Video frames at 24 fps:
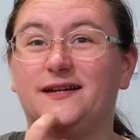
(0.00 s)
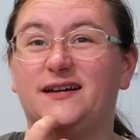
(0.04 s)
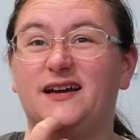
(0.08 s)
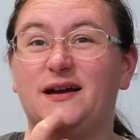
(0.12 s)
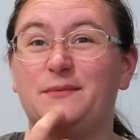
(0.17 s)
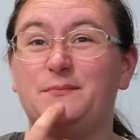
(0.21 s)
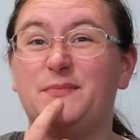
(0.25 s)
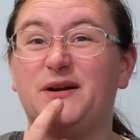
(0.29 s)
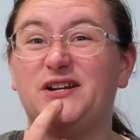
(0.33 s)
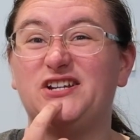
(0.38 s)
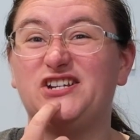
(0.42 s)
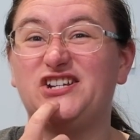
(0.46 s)
I
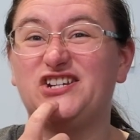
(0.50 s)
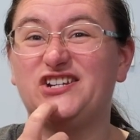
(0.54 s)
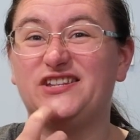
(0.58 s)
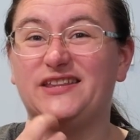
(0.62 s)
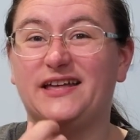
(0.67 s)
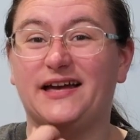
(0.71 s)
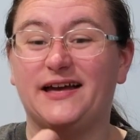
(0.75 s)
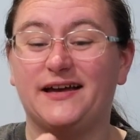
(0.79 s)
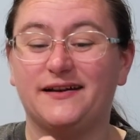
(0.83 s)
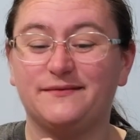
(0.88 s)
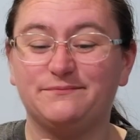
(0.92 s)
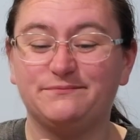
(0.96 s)
munched
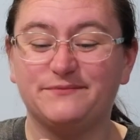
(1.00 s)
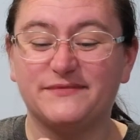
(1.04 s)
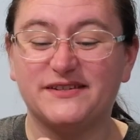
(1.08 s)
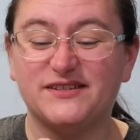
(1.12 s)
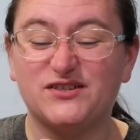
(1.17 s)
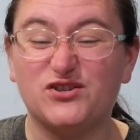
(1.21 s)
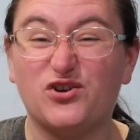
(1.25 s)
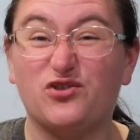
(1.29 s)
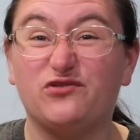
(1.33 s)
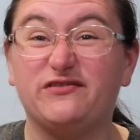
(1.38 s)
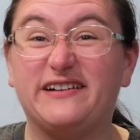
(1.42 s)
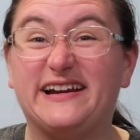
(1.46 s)
that,
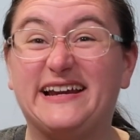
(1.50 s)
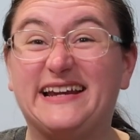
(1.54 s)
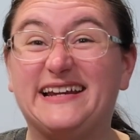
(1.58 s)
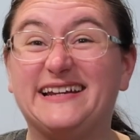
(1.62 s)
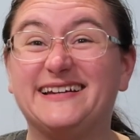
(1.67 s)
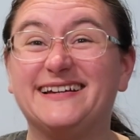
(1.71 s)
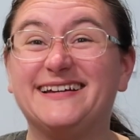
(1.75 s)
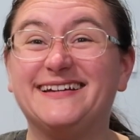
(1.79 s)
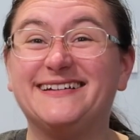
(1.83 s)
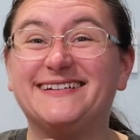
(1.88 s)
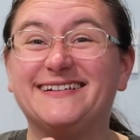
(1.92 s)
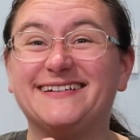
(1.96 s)
sorry.
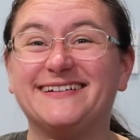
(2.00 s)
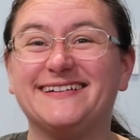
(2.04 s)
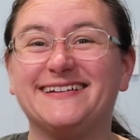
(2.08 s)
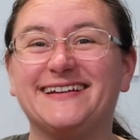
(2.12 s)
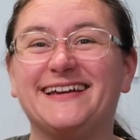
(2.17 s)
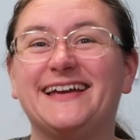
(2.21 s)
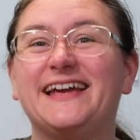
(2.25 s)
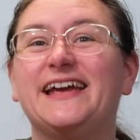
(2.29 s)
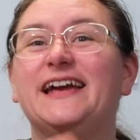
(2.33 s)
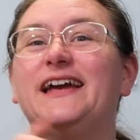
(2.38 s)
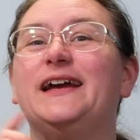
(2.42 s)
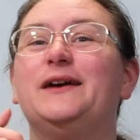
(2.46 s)

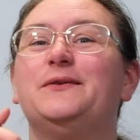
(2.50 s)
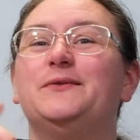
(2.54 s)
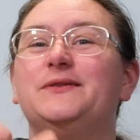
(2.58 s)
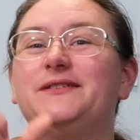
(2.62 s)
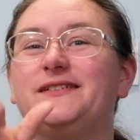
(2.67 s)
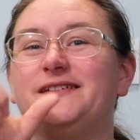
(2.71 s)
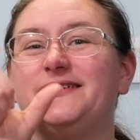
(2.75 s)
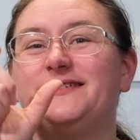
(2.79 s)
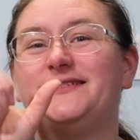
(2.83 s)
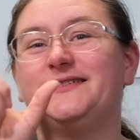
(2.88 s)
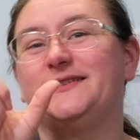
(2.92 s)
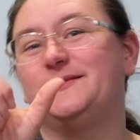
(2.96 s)
It was
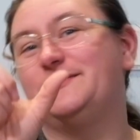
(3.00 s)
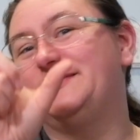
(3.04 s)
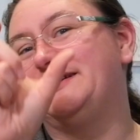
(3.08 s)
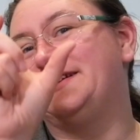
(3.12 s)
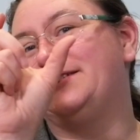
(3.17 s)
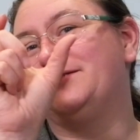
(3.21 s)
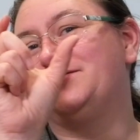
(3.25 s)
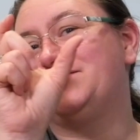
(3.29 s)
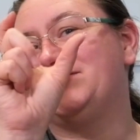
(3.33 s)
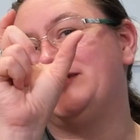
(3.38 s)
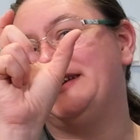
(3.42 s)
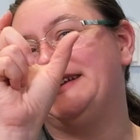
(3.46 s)
just some
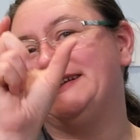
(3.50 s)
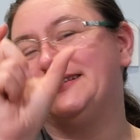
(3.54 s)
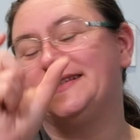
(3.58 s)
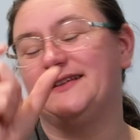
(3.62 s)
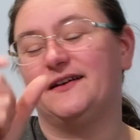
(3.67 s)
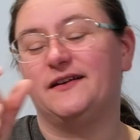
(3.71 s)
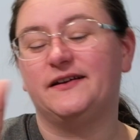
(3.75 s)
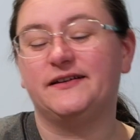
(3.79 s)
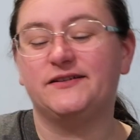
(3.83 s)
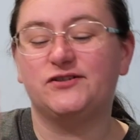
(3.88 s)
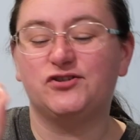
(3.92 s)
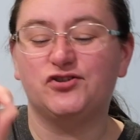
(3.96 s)
little treat
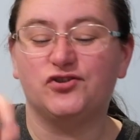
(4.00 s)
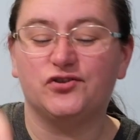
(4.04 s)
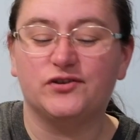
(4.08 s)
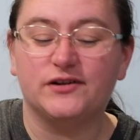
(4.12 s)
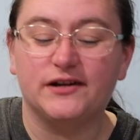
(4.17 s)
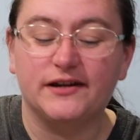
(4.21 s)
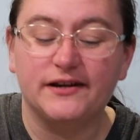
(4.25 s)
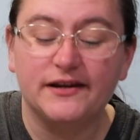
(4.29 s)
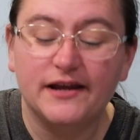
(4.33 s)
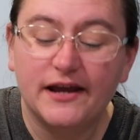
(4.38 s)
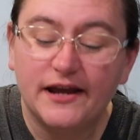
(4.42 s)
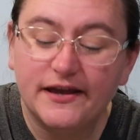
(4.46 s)
sized
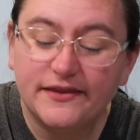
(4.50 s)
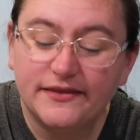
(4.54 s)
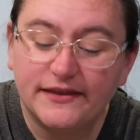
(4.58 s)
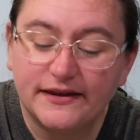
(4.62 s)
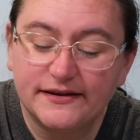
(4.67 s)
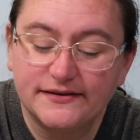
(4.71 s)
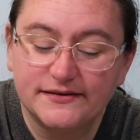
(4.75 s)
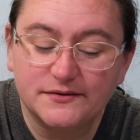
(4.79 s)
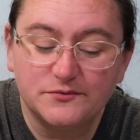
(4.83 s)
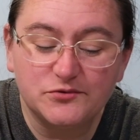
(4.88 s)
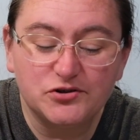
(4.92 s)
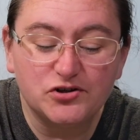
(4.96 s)
chocolate.
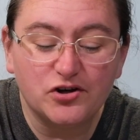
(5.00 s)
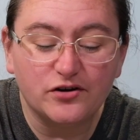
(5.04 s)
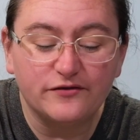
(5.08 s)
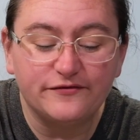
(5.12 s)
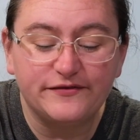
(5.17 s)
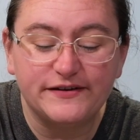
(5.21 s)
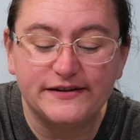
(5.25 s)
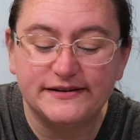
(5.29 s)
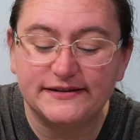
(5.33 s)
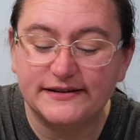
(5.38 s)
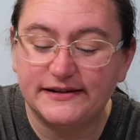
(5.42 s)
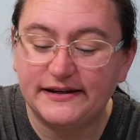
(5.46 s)
There's some
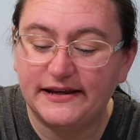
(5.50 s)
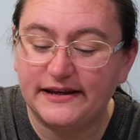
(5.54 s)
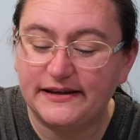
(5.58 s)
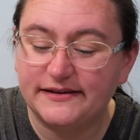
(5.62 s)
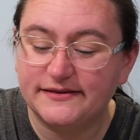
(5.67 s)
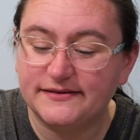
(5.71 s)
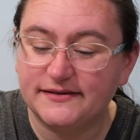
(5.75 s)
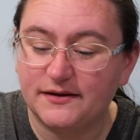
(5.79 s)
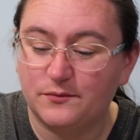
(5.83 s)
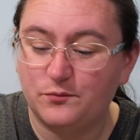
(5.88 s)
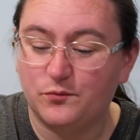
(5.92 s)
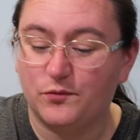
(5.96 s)
toffees in here
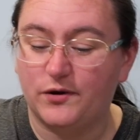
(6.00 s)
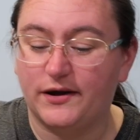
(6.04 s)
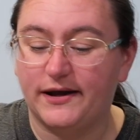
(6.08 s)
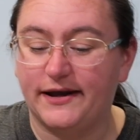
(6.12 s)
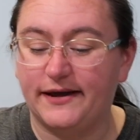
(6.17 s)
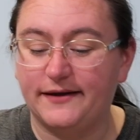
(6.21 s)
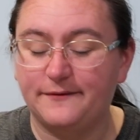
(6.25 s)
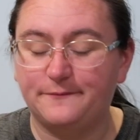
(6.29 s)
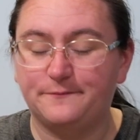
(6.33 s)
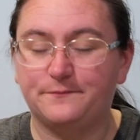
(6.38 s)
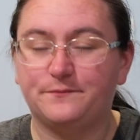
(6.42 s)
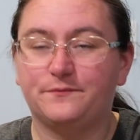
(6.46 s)

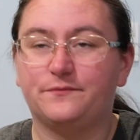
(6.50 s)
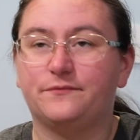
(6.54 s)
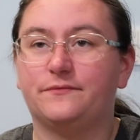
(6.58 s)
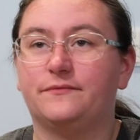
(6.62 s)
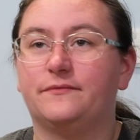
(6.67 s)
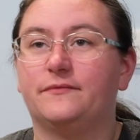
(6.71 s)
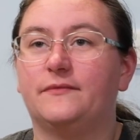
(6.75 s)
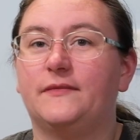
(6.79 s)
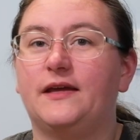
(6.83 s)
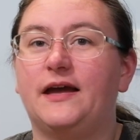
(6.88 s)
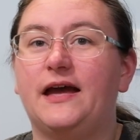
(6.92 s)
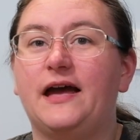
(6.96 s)
somewhere.
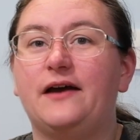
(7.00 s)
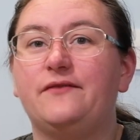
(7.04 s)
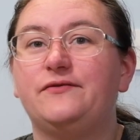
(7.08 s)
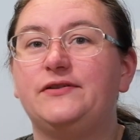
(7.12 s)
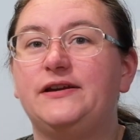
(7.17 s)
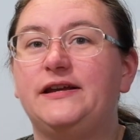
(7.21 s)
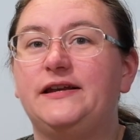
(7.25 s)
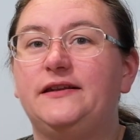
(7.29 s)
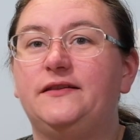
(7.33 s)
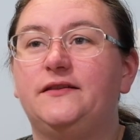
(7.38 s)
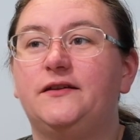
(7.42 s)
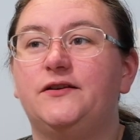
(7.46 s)
I haven't
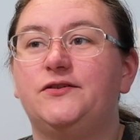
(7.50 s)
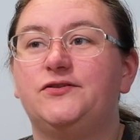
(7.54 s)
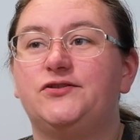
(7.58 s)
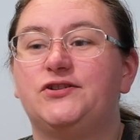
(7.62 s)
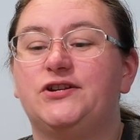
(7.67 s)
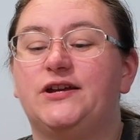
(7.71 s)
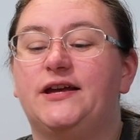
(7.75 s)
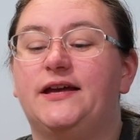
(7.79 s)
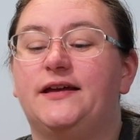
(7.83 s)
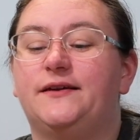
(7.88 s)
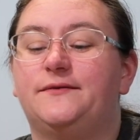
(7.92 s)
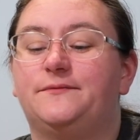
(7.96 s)
eaten those
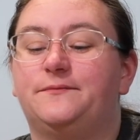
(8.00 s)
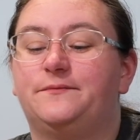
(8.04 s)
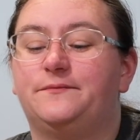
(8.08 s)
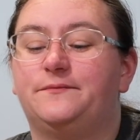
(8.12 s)
yet.